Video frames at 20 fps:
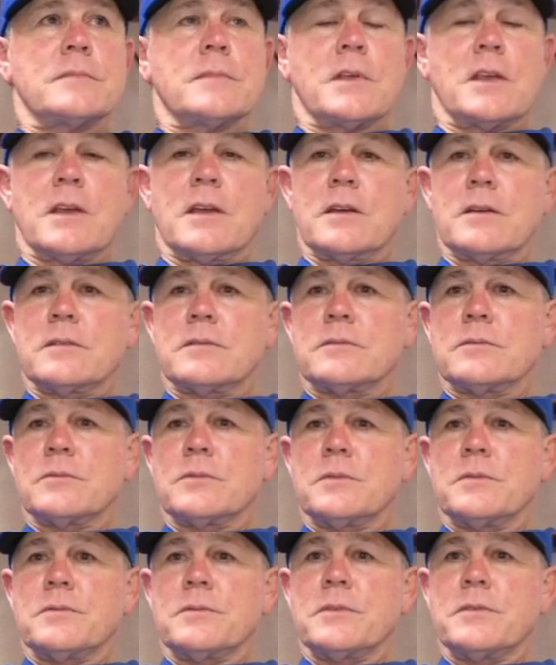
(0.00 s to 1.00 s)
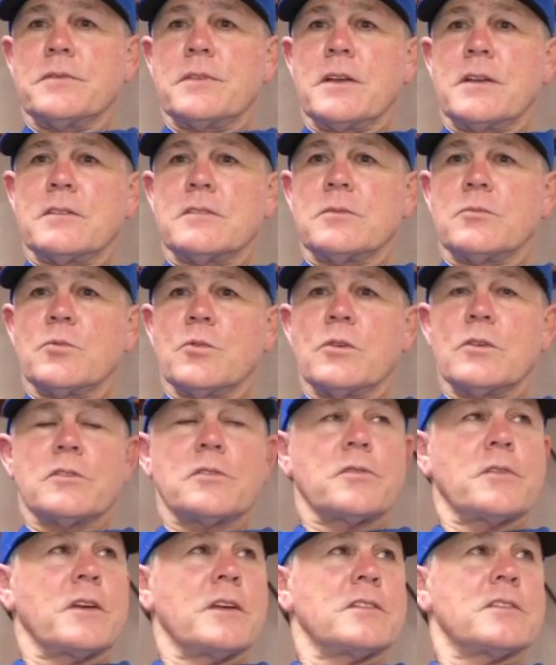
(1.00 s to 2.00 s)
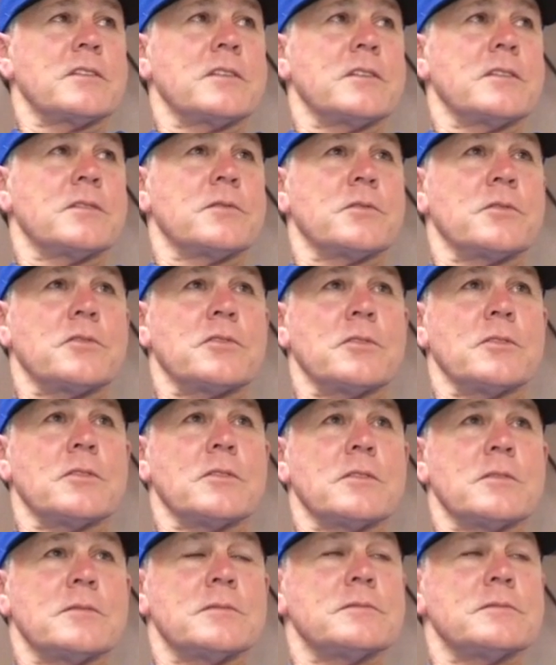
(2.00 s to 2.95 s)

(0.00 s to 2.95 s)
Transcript: Yeah, we've got some Royals fans here for sure.